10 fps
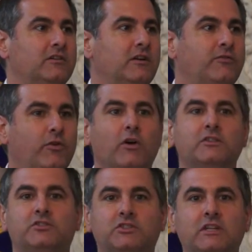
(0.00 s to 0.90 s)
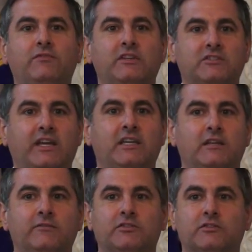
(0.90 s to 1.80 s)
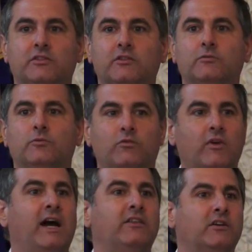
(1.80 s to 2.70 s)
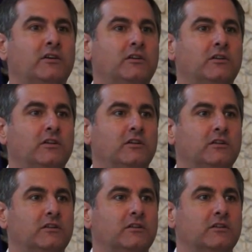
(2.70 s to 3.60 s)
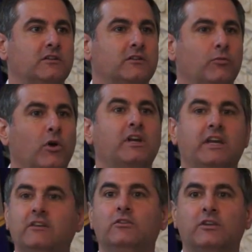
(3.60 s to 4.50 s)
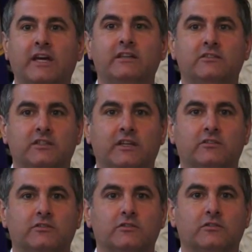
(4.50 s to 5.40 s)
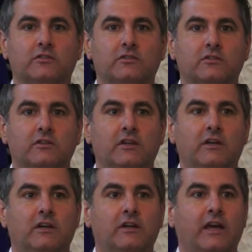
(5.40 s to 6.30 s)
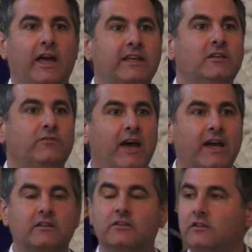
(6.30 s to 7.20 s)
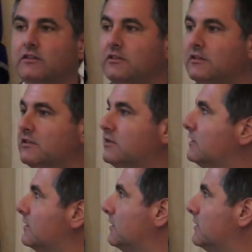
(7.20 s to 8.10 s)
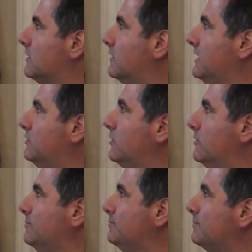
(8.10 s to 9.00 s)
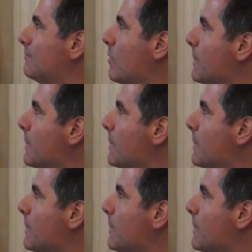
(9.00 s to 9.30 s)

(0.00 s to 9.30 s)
Of course, chief executives would rather work in the United States. And in fact, they do.